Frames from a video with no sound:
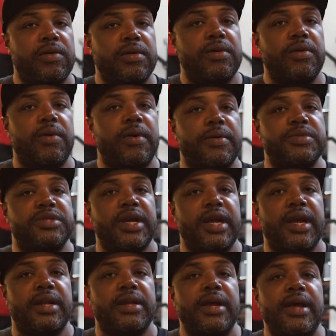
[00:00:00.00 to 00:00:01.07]
You know what I'm
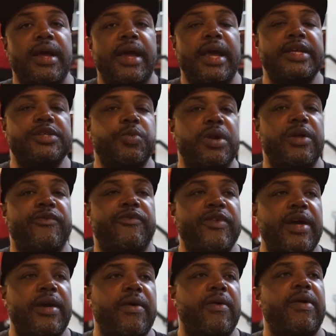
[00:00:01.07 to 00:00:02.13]
saying? Is when it
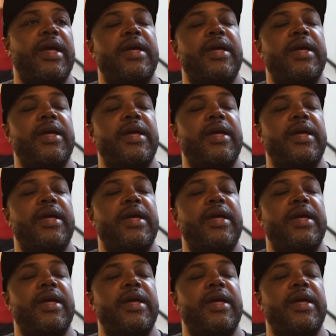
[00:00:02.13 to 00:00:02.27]
fell,